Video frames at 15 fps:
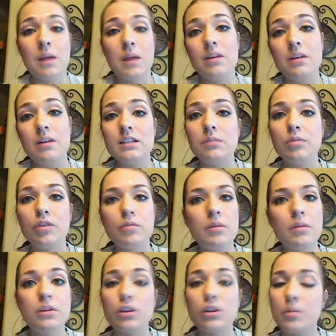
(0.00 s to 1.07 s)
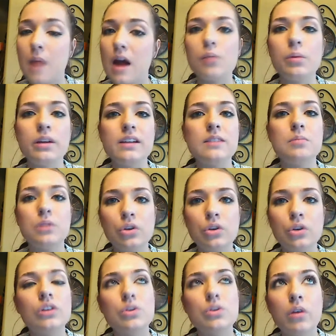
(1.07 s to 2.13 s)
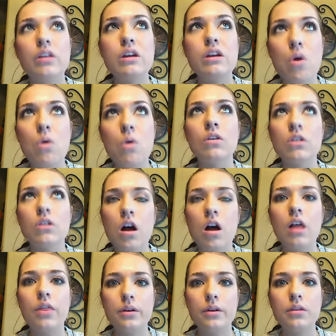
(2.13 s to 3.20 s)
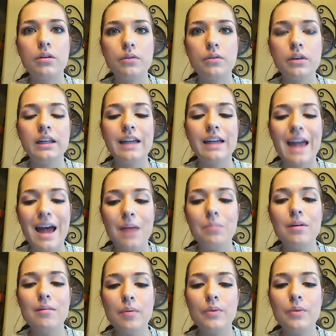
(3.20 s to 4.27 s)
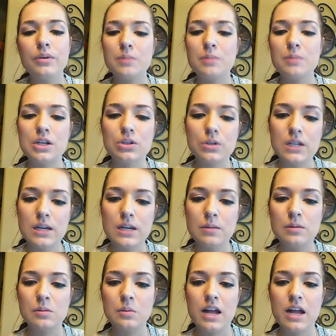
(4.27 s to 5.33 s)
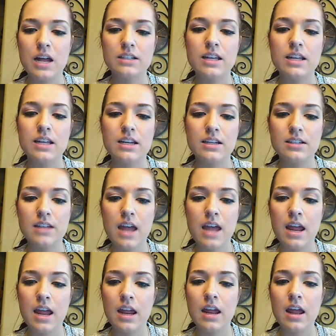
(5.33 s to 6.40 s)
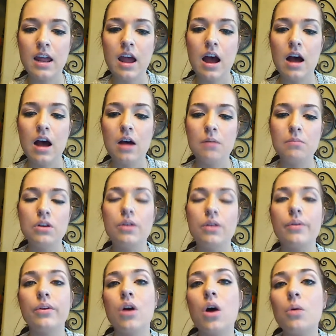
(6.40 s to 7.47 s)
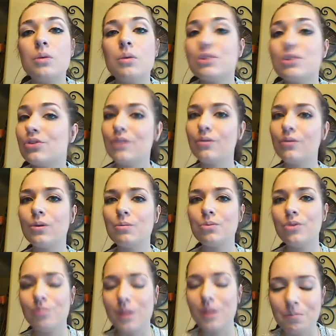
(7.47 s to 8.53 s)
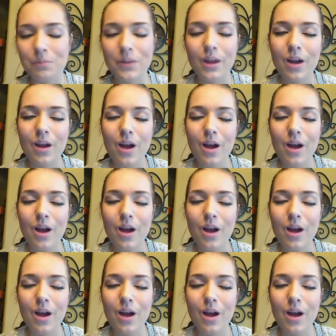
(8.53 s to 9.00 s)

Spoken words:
maybe needs improvement, but their power play has been good. So I think overall they're feeling happy about their special teams, but as they say, they're always looking for improvement.